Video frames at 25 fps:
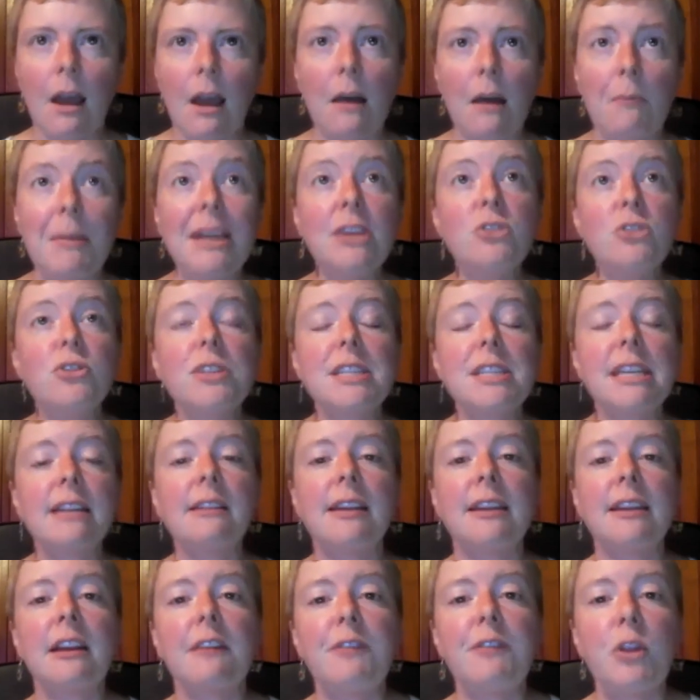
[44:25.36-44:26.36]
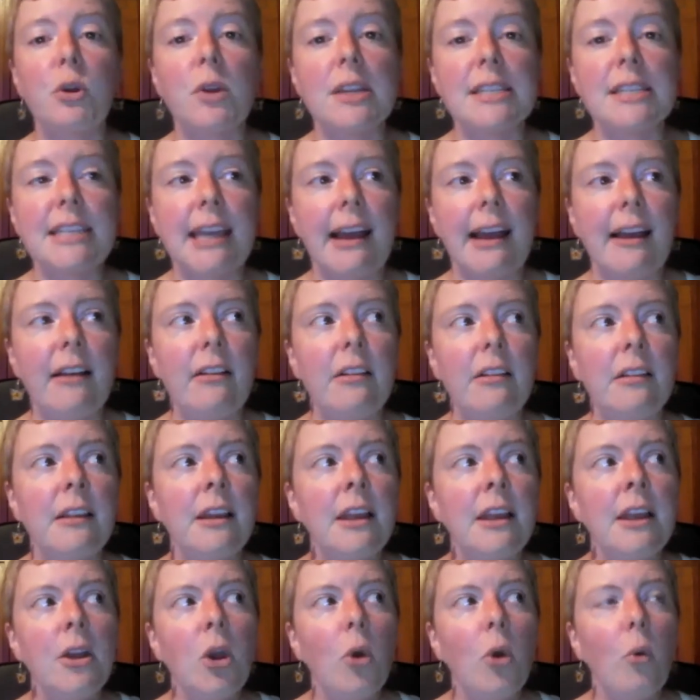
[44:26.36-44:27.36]
Um, interestingly enough, you can tell
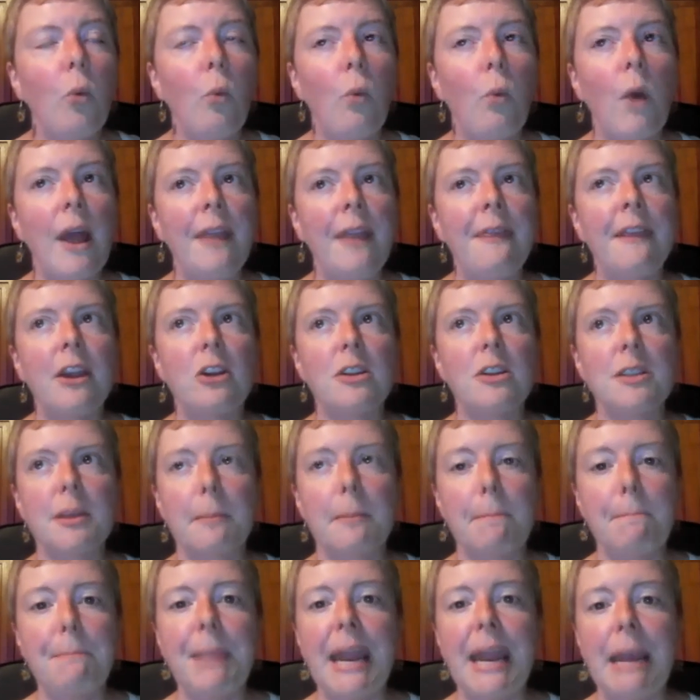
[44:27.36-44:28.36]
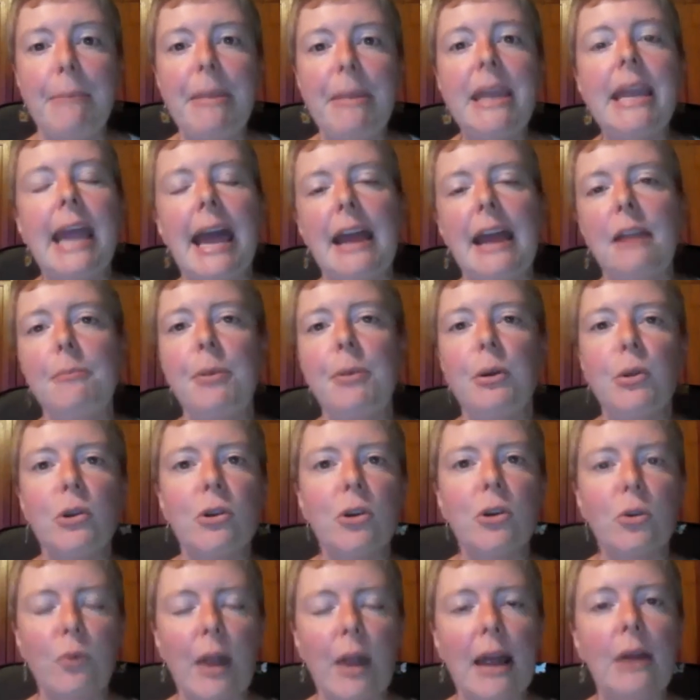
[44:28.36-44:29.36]
when there's a baby
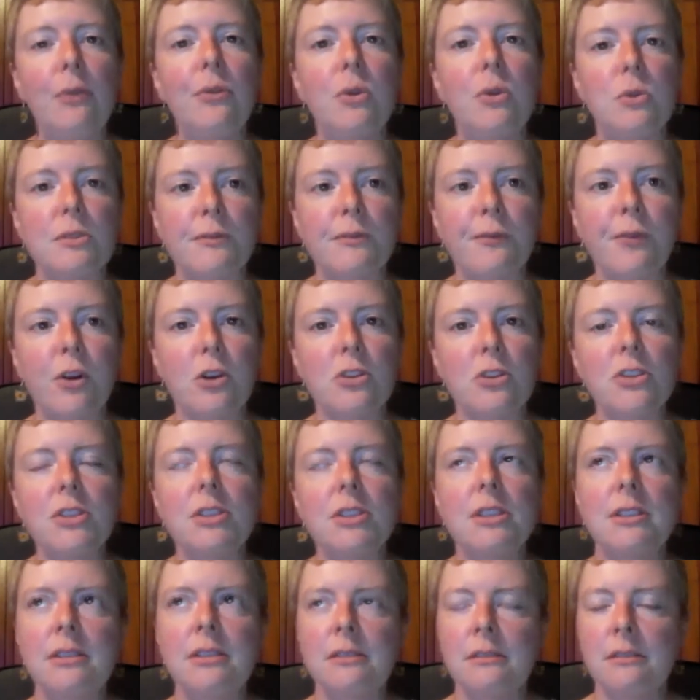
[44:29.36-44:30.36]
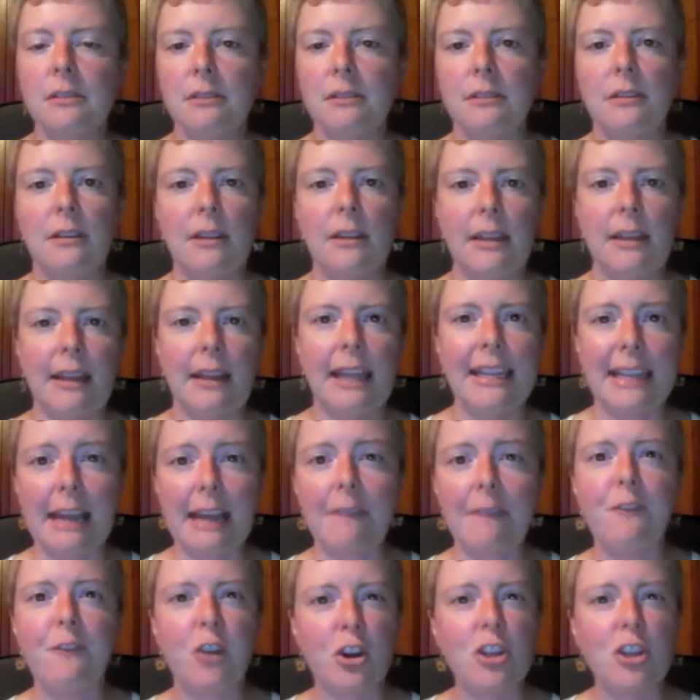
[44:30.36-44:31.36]
caterpillar around those first like
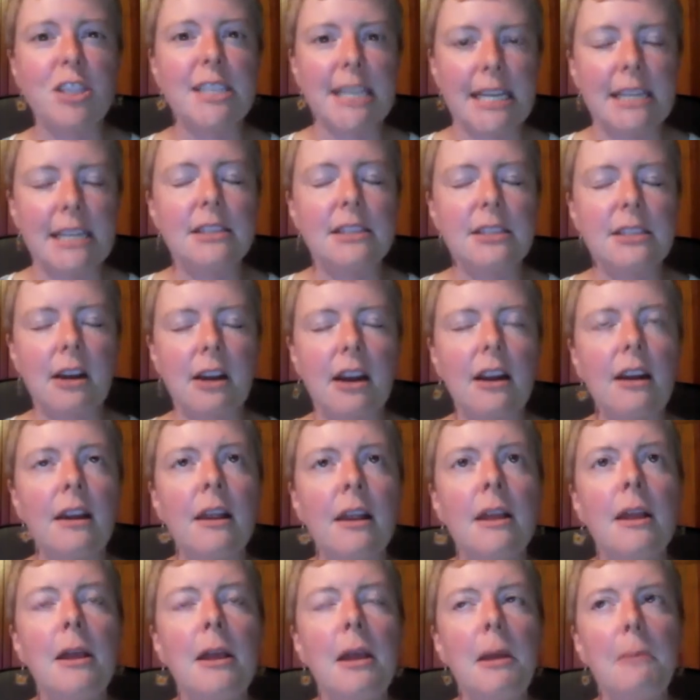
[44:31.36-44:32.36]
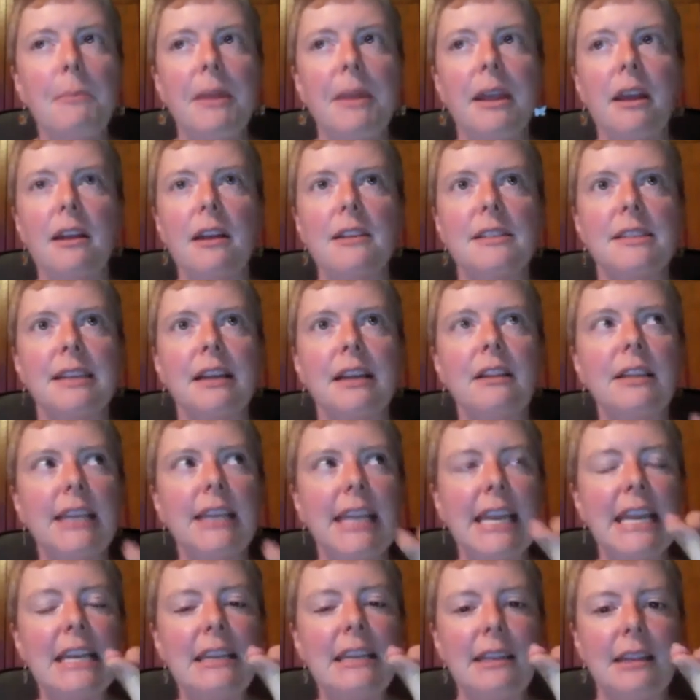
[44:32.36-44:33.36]
that first instar because they'll
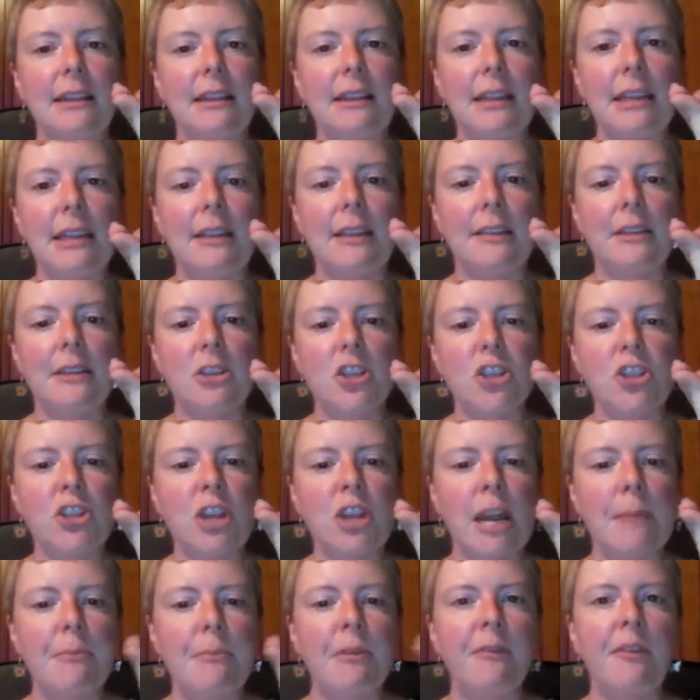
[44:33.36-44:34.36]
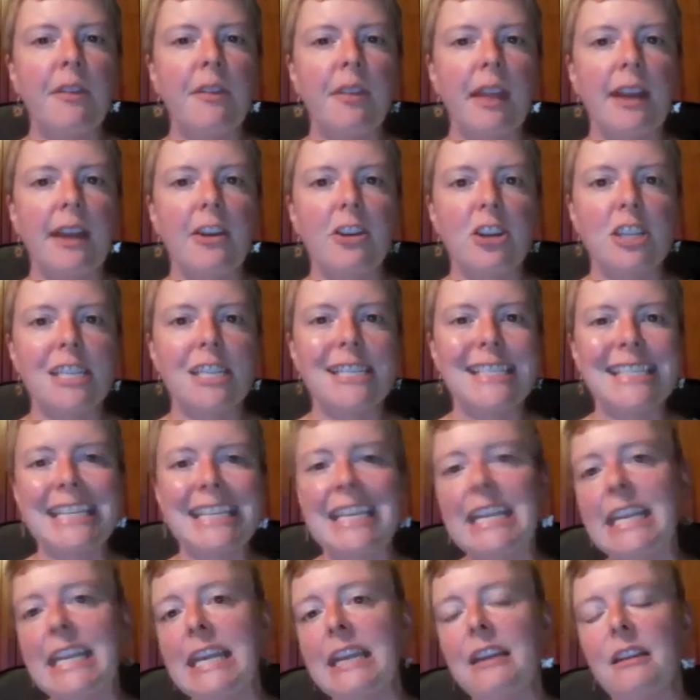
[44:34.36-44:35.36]
eat in the shape of a letter
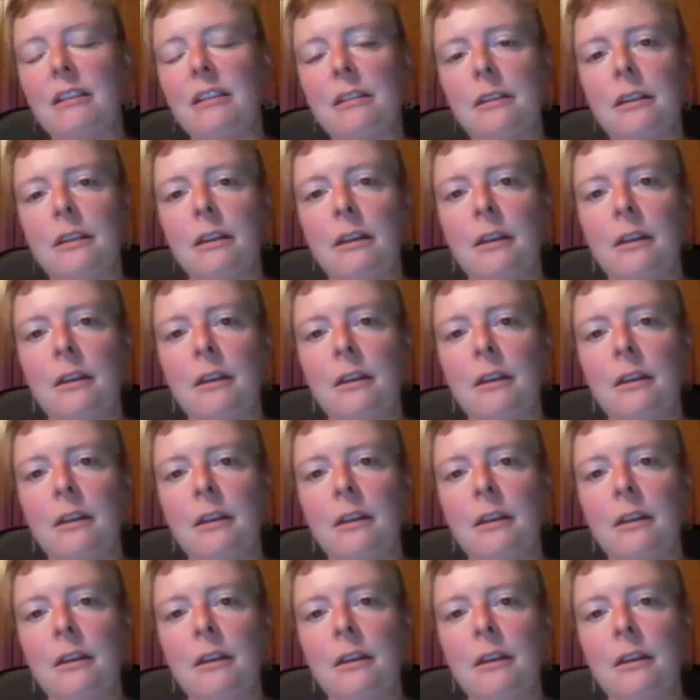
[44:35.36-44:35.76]
c